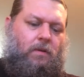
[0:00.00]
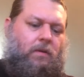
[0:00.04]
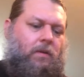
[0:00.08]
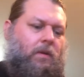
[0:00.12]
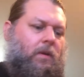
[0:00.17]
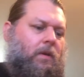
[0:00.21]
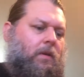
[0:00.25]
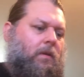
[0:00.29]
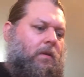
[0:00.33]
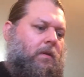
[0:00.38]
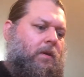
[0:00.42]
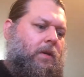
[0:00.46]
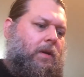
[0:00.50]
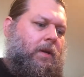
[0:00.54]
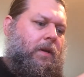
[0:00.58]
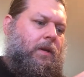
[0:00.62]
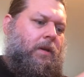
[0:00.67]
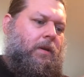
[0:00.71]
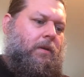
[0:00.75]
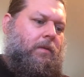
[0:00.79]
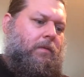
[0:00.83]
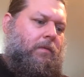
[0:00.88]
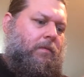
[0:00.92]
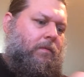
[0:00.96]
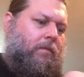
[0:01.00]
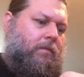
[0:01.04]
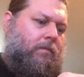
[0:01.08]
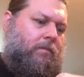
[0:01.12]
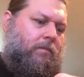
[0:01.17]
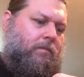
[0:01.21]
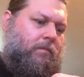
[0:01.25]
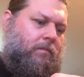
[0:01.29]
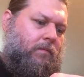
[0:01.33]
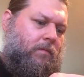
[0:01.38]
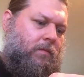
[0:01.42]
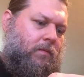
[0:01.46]
Take a look at it.
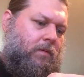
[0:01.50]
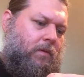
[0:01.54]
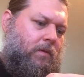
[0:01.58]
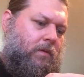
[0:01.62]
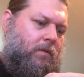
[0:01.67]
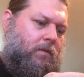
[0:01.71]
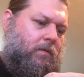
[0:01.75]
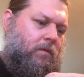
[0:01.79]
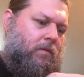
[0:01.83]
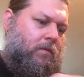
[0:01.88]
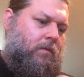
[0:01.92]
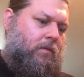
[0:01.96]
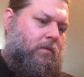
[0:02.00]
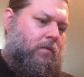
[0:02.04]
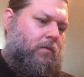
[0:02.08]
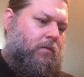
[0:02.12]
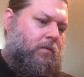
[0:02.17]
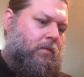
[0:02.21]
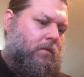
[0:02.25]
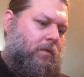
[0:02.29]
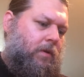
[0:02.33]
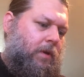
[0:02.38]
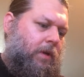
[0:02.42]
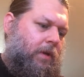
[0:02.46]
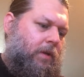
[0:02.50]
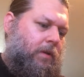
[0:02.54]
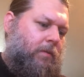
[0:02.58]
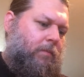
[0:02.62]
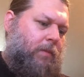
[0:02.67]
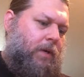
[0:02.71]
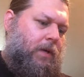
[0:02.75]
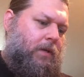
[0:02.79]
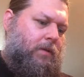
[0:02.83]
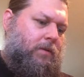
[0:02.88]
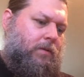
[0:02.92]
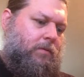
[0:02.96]
Oh, great, the
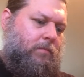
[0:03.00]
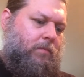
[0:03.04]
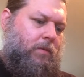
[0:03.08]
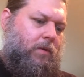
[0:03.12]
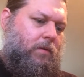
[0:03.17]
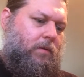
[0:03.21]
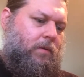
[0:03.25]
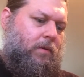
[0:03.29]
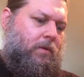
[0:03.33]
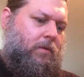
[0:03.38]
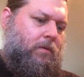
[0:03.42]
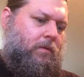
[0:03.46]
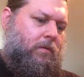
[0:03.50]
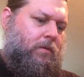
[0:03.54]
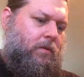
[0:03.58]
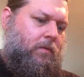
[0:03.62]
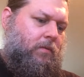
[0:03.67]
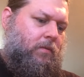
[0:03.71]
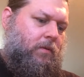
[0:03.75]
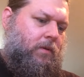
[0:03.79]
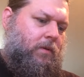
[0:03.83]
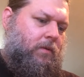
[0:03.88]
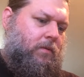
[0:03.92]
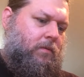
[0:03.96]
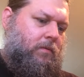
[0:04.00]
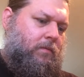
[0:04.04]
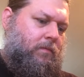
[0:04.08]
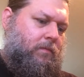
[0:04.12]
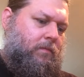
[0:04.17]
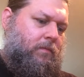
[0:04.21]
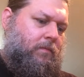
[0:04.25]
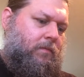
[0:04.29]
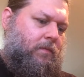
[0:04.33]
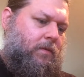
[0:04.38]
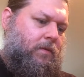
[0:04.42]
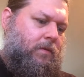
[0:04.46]
box is broken. Oh well,
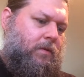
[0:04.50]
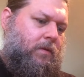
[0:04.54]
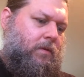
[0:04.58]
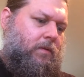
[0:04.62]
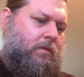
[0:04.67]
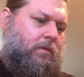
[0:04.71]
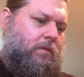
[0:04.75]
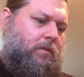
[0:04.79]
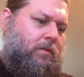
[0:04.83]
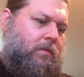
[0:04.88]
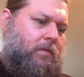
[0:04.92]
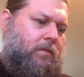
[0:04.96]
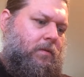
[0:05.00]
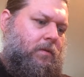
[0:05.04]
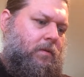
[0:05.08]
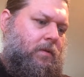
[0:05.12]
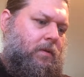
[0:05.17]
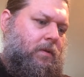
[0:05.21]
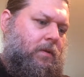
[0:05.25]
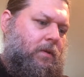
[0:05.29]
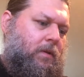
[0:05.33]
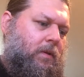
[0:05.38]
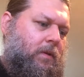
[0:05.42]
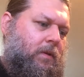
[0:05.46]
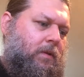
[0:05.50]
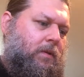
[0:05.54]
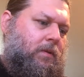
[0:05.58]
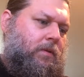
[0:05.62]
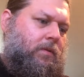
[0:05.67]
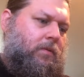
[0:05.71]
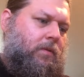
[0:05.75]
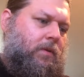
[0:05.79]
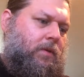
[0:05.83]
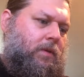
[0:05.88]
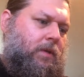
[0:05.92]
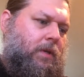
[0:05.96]
shit.
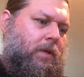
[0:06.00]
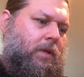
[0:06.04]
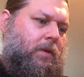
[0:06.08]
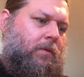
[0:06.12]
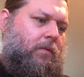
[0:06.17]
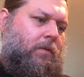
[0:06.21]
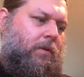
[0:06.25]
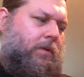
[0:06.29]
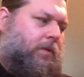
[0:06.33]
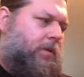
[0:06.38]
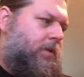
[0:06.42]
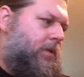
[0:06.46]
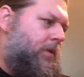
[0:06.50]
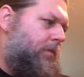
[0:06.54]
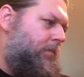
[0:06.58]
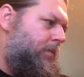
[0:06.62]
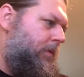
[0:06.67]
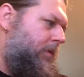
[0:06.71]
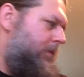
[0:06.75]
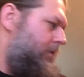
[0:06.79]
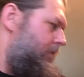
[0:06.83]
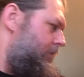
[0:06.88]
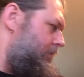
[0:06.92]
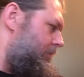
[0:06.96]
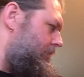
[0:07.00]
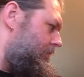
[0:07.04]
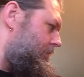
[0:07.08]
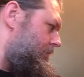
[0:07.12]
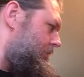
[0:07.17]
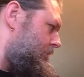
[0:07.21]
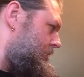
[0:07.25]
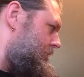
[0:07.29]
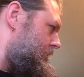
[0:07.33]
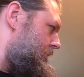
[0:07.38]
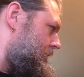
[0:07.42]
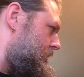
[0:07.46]
That's what you get when you ship it
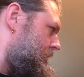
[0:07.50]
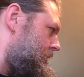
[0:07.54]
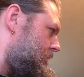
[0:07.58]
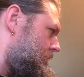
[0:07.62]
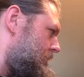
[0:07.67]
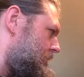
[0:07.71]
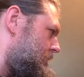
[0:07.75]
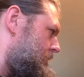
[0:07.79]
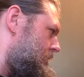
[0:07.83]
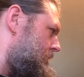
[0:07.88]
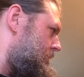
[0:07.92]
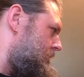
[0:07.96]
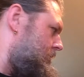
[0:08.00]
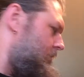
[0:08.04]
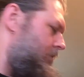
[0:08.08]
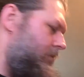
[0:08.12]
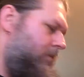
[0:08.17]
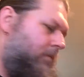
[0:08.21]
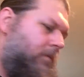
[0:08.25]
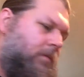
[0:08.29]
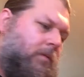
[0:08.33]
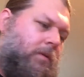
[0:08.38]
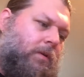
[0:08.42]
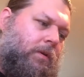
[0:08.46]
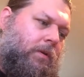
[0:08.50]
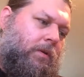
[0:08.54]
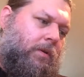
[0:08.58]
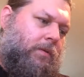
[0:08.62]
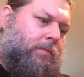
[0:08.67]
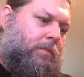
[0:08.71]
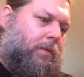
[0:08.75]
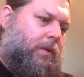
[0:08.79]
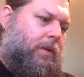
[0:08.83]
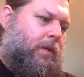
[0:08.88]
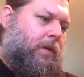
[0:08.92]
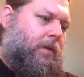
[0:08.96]
in
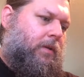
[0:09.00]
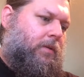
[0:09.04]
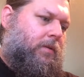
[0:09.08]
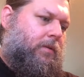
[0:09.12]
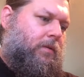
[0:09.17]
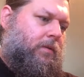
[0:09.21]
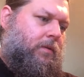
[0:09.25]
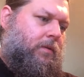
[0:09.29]
USPS.